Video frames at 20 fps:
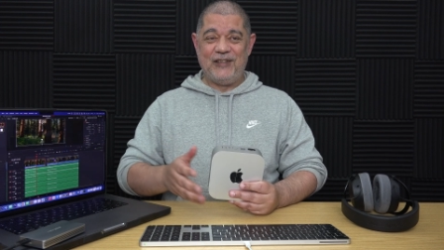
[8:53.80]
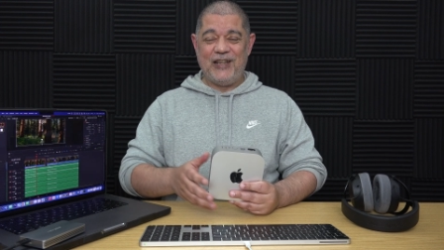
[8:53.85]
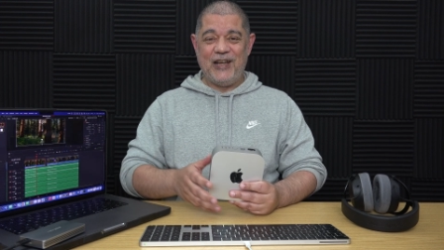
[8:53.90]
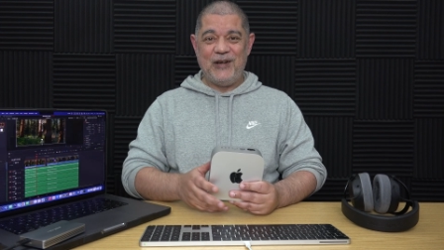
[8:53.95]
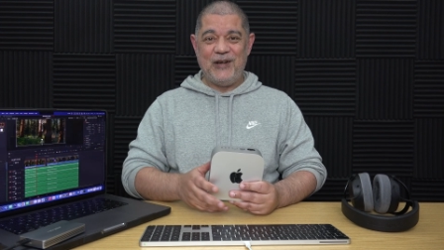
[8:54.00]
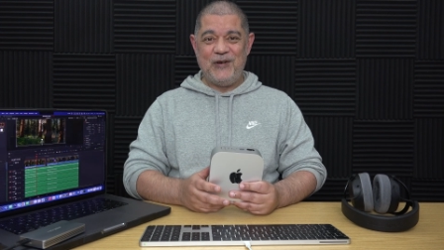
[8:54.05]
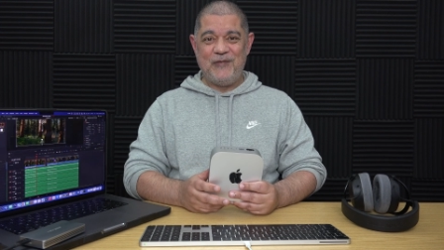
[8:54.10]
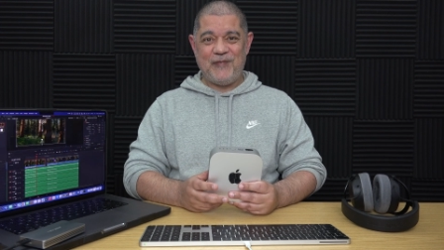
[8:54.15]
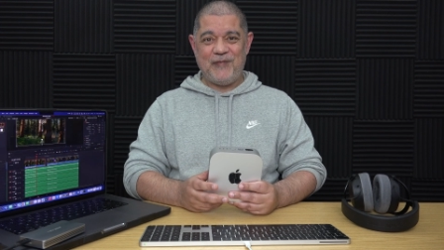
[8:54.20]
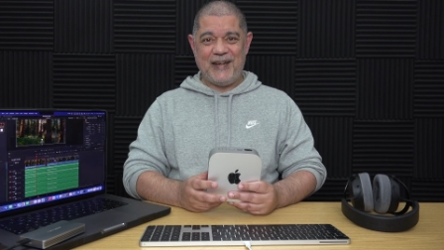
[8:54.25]

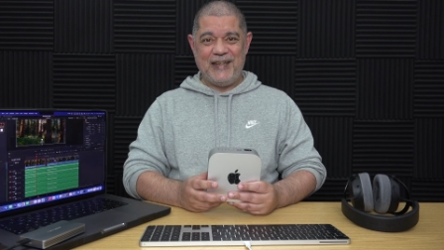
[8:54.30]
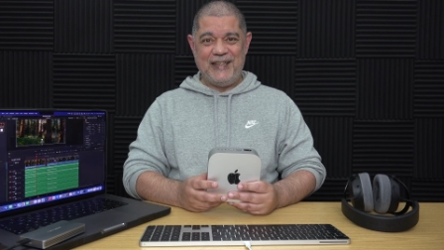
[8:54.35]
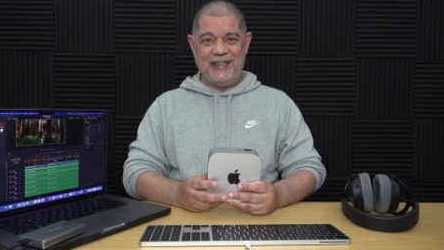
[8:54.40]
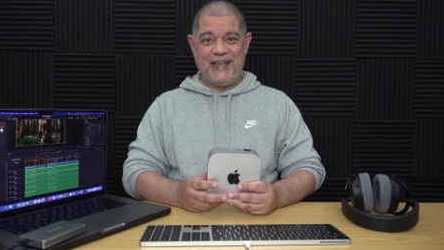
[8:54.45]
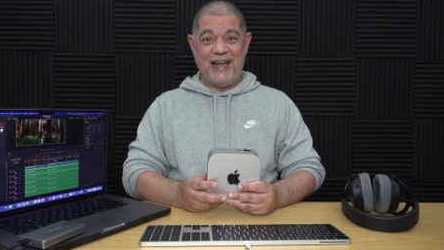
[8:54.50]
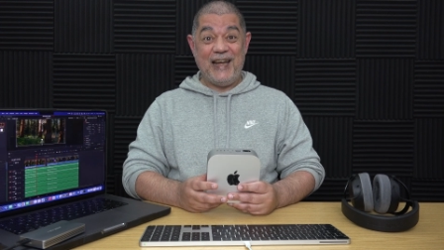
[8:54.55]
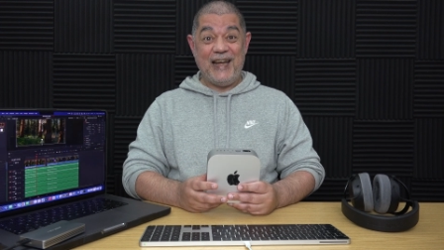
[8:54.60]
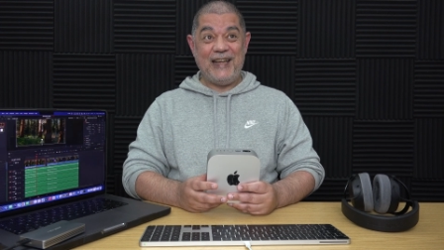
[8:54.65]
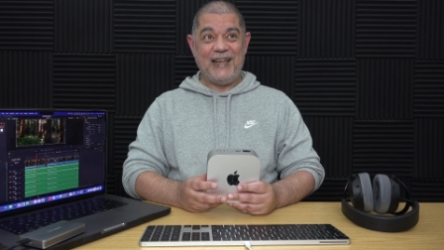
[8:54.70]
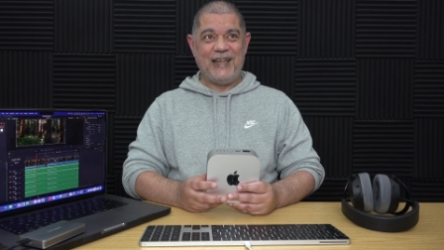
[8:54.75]
doing my
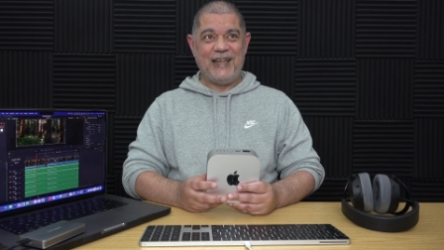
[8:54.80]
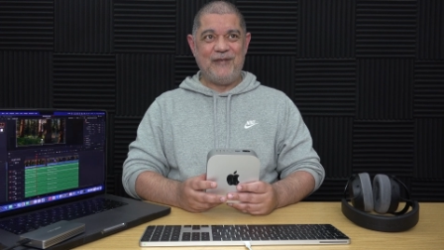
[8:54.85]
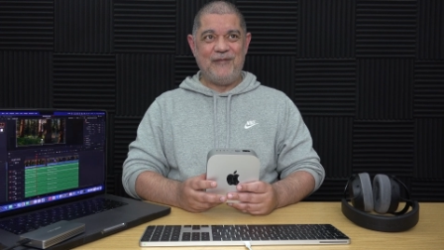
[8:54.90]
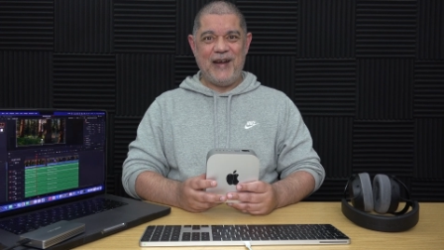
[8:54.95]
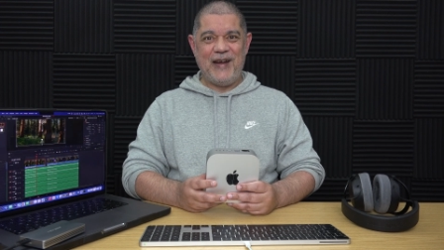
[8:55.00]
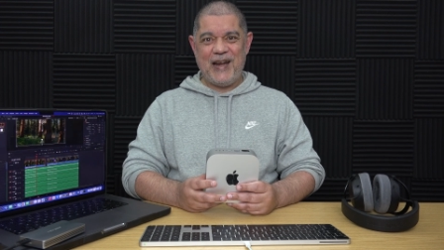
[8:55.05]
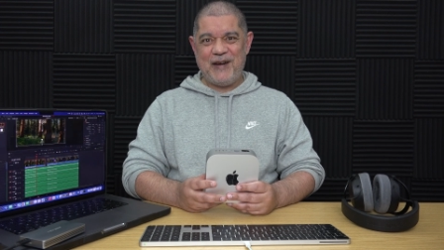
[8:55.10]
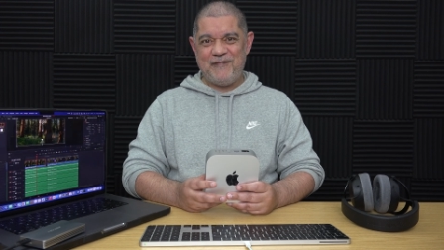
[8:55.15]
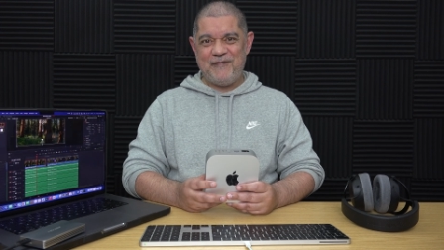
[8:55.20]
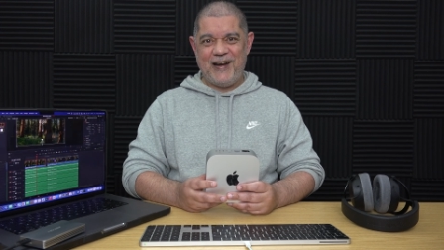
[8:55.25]
daily
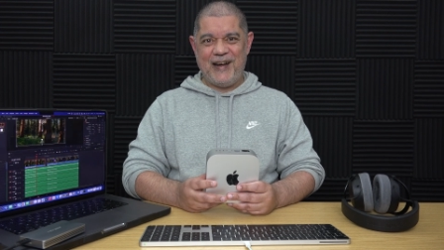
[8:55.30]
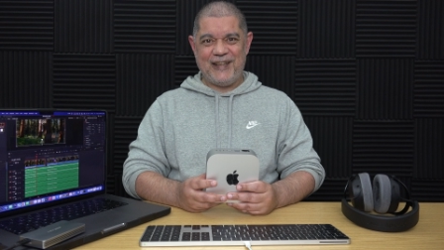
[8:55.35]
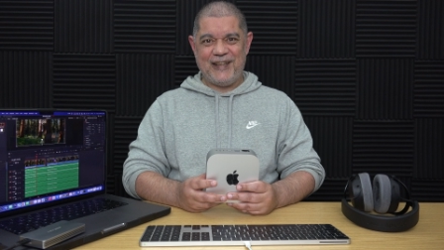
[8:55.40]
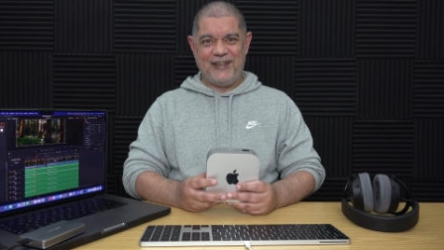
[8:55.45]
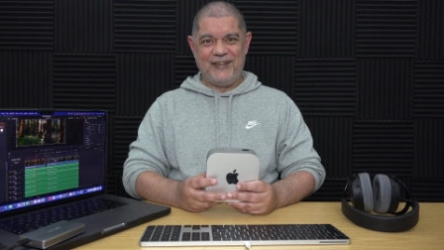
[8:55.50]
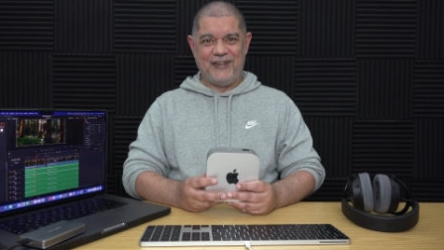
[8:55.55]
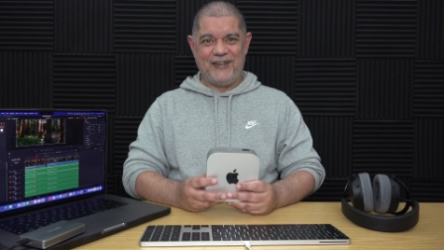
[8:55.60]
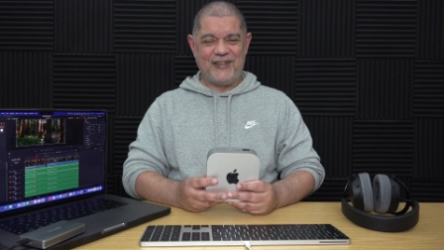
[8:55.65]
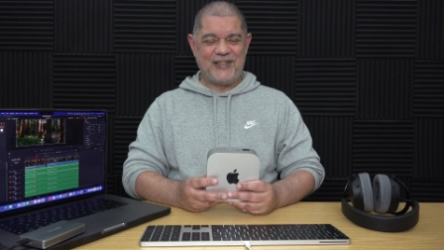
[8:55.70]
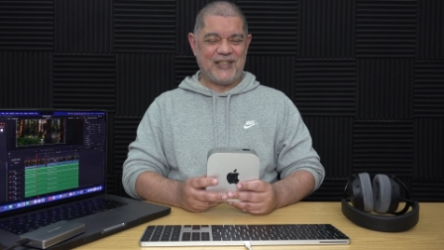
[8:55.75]
work by the
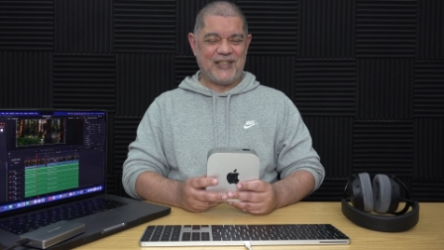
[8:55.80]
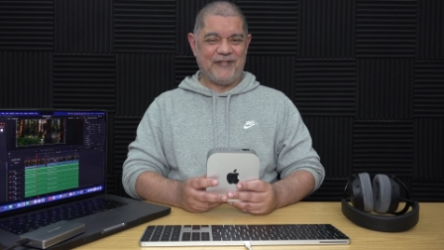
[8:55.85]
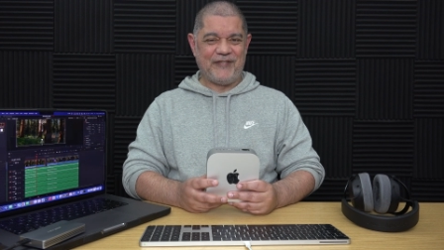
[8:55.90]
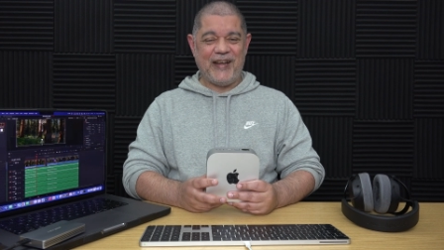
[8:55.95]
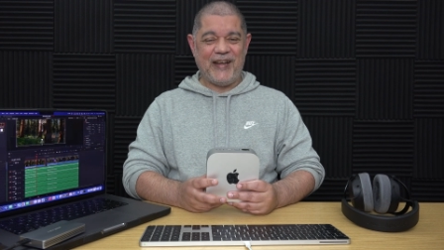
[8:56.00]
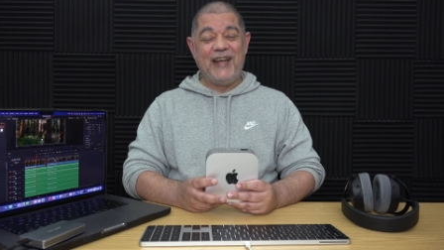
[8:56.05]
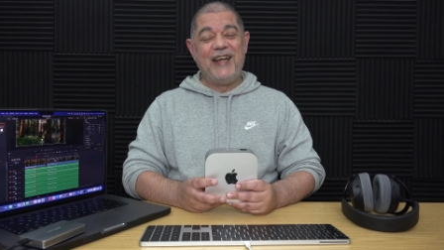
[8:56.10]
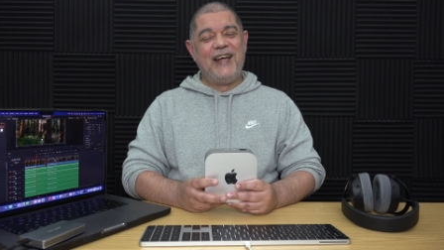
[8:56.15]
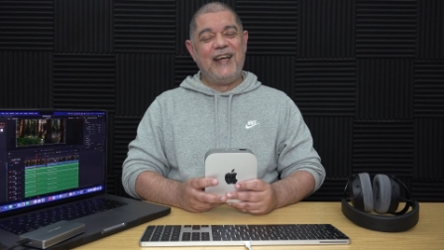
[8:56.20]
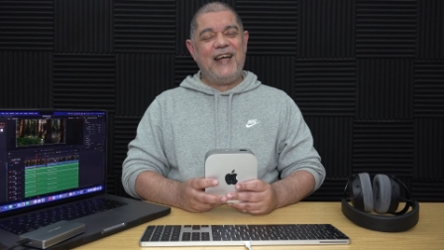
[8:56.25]
looks of
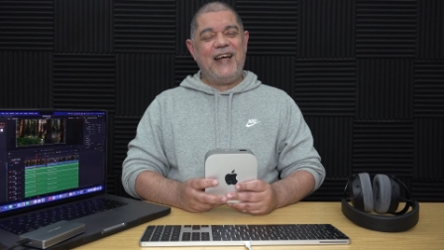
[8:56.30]
it.